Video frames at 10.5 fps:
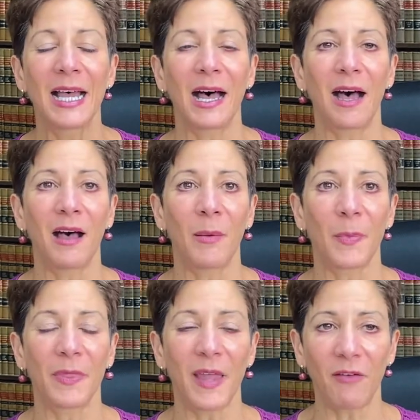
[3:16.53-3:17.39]

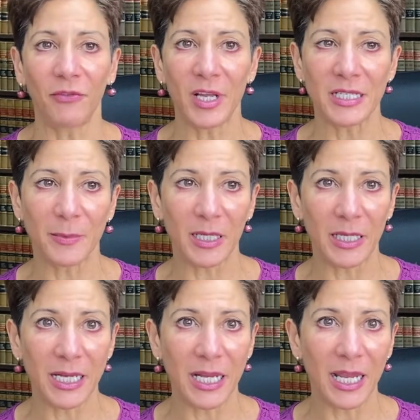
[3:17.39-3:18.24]
That
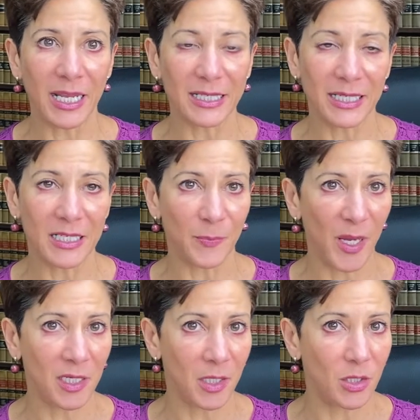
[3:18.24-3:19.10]
flexibility is
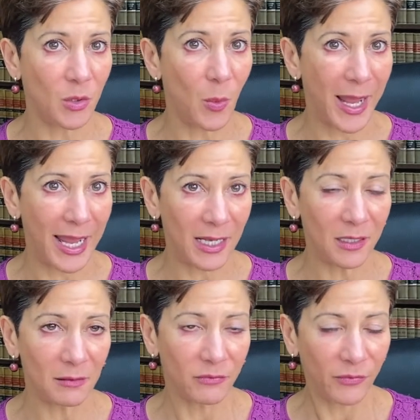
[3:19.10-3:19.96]
expected to
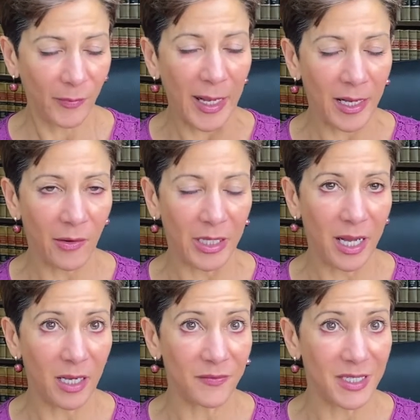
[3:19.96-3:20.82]
end right now at
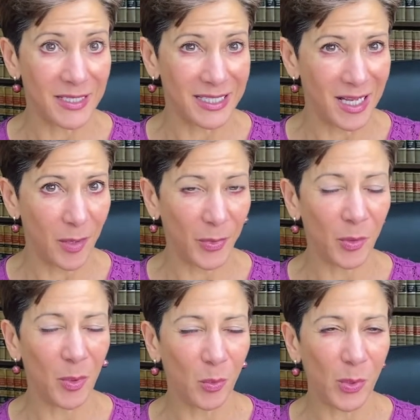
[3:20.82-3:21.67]
the end of the
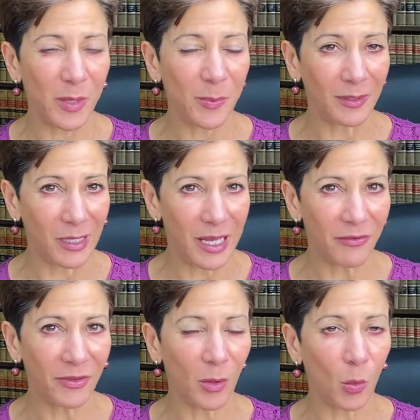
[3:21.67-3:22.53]
summer, but we
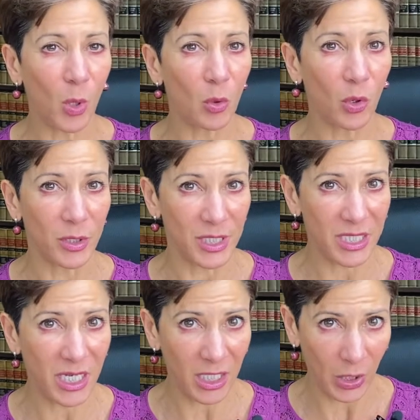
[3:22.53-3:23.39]
believe that will
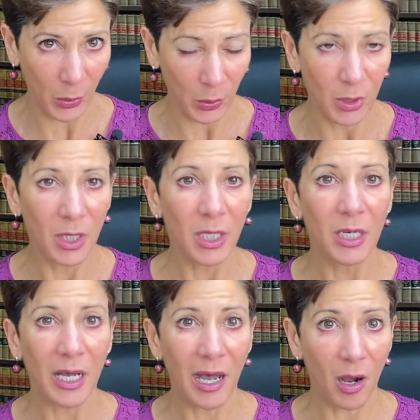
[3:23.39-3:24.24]
continue.
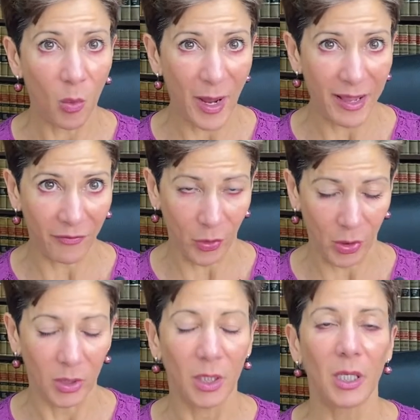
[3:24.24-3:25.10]

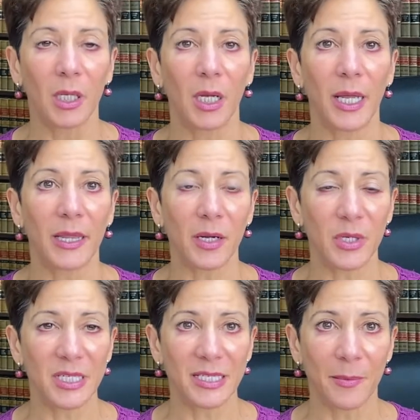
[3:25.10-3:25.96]
However,
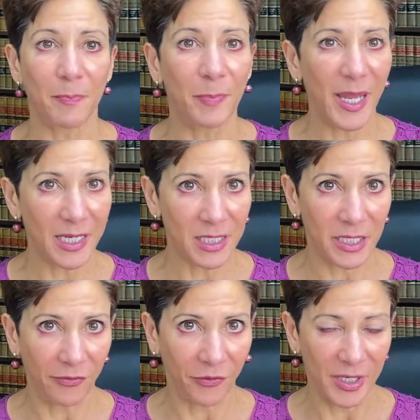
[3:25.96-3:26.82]
there is a big
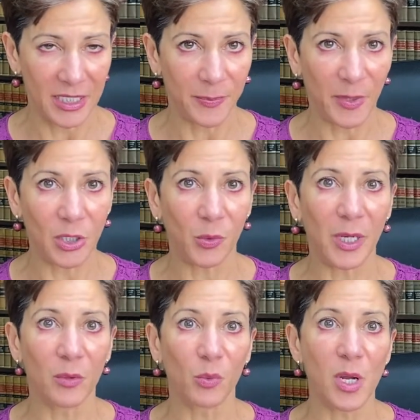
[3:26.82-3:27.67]
difference
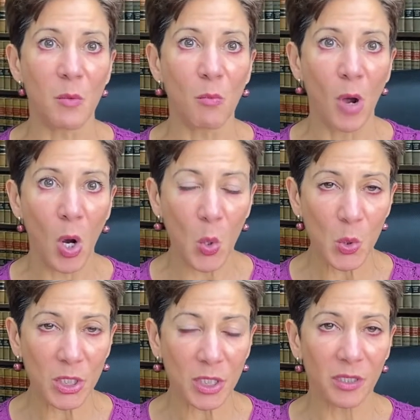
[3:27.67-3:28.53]
between
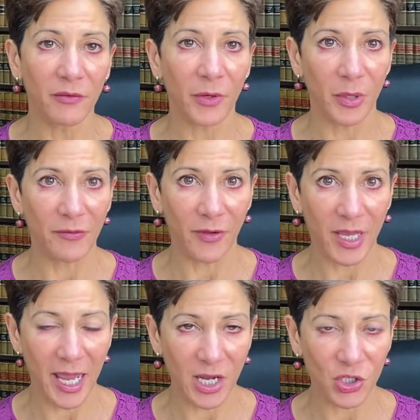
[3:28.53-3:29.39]
remote
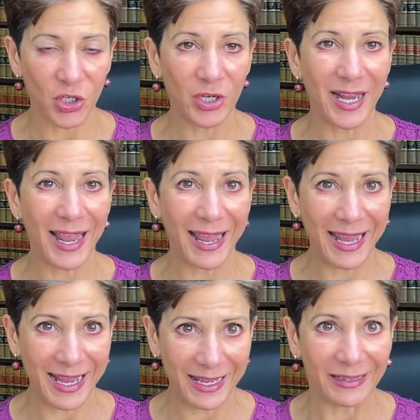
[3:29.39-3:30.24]
verification
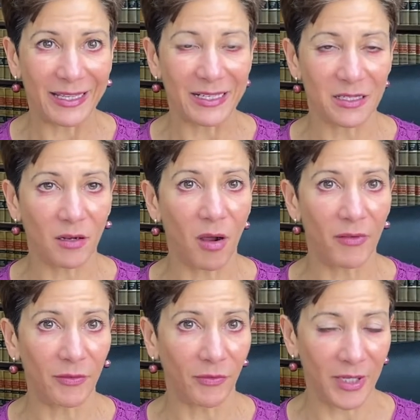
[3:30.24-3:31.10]
and this
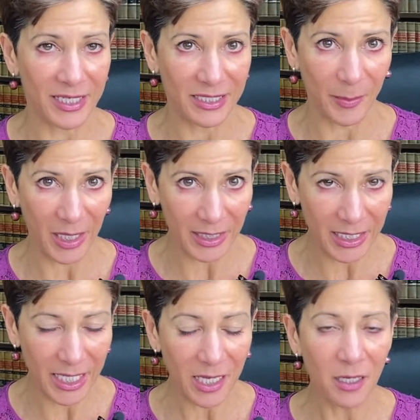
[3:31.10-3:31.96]
COVID
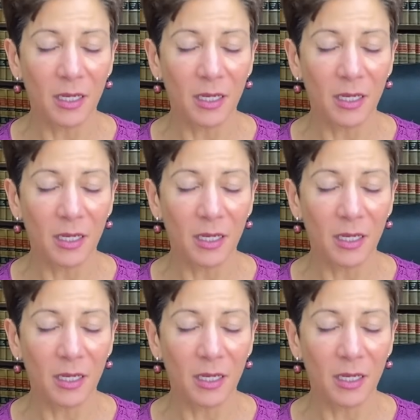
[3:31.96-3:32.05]
flexibility.